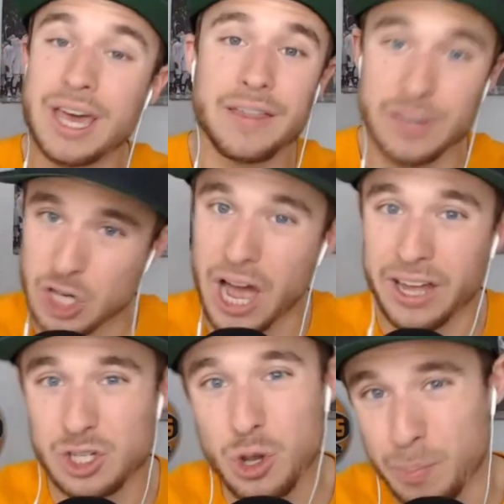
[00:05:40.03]
The
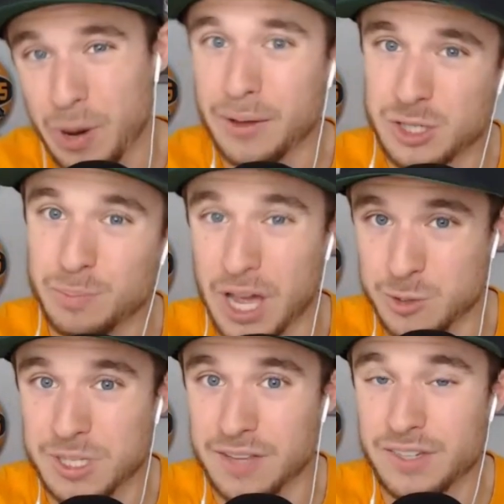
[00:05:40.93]
Giants, you could
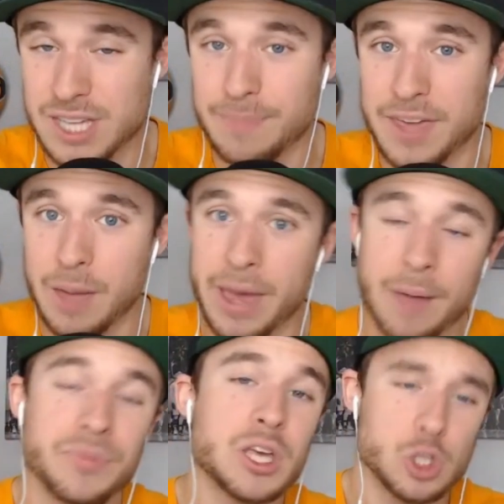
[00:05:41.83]
possibly say the same thing about.
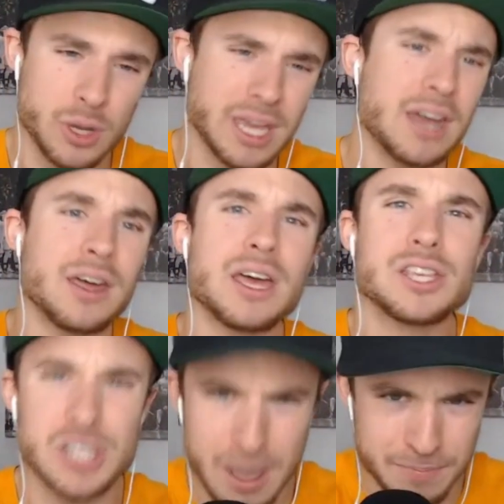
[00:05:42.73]
So again,
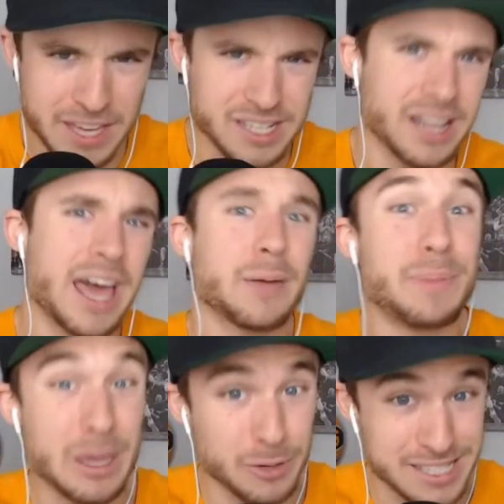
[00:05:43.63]
some things I like
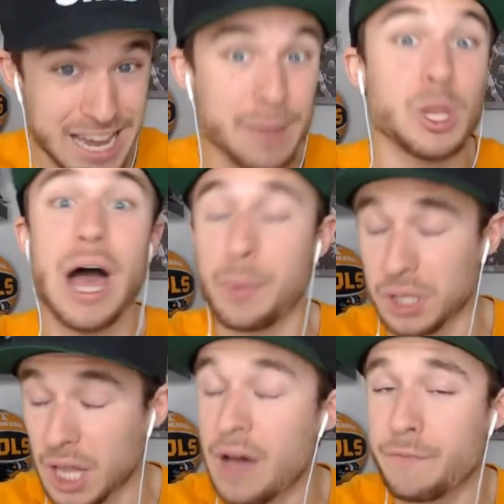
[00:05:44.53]
being with Dable. I would
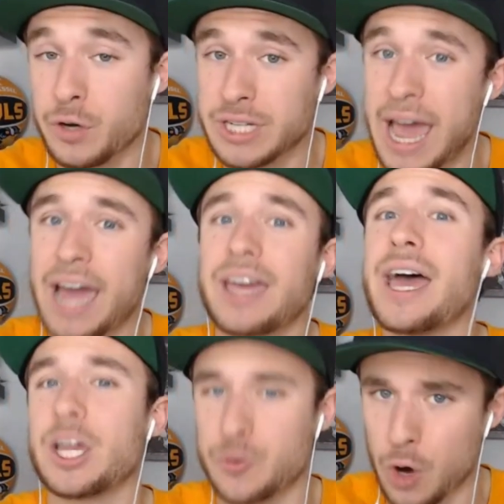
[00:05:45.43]
love for Dak.
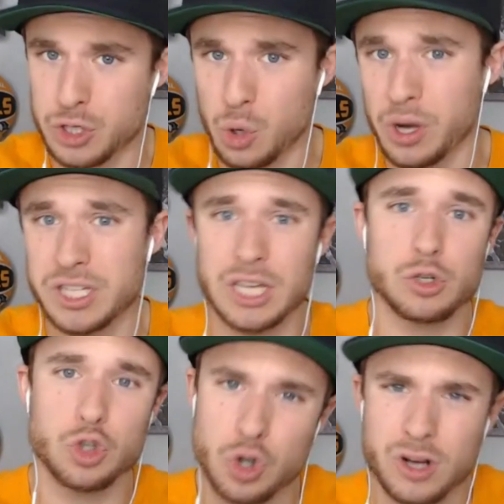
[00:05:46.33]
As far as the
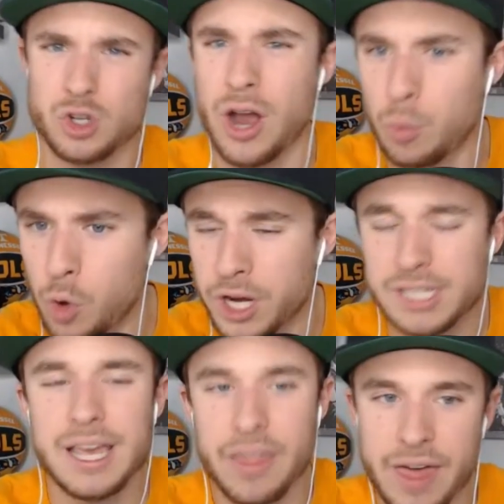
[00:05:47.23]
organizational structure, I want it.
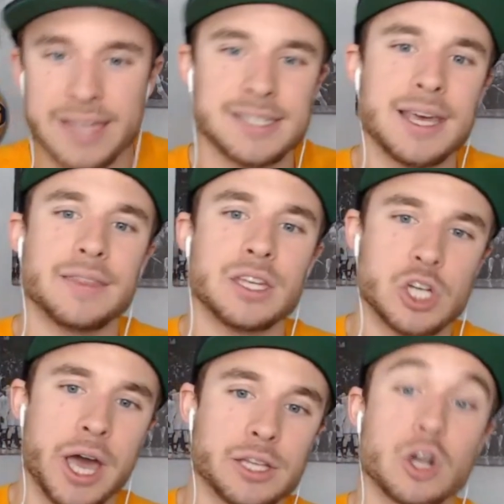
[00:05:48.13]
That said, the
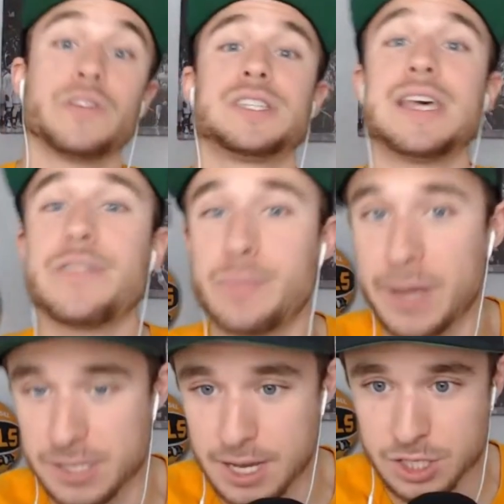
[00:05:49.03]
Giants are the seventh
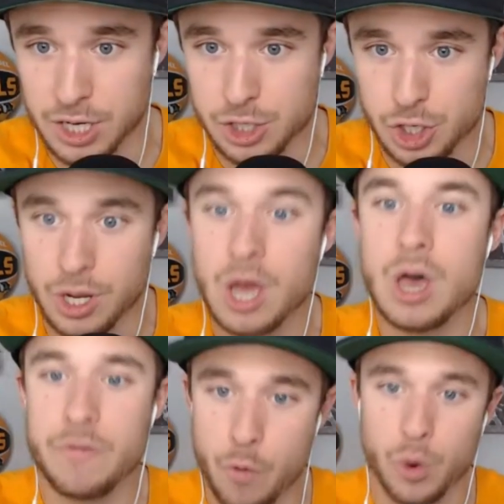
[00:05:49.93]
best destination
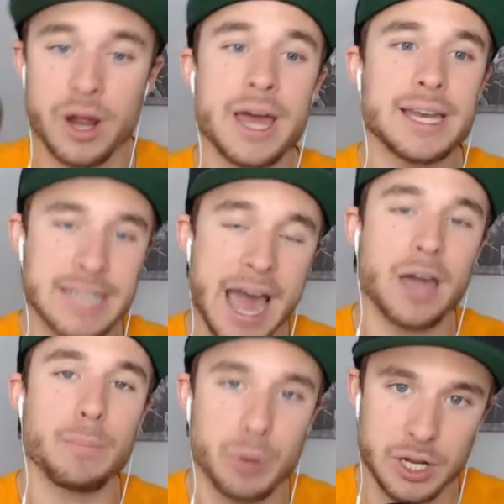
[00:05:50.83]
for
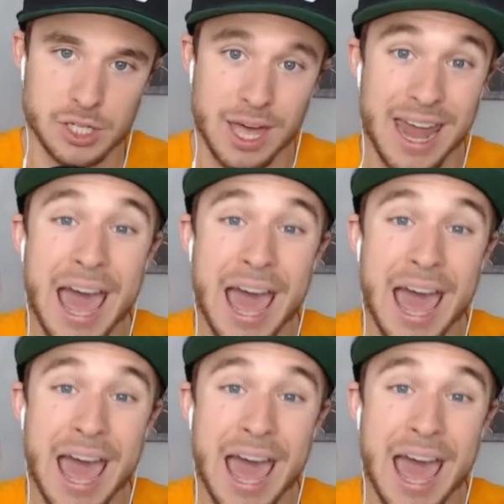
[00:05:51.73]
Dak Prescott.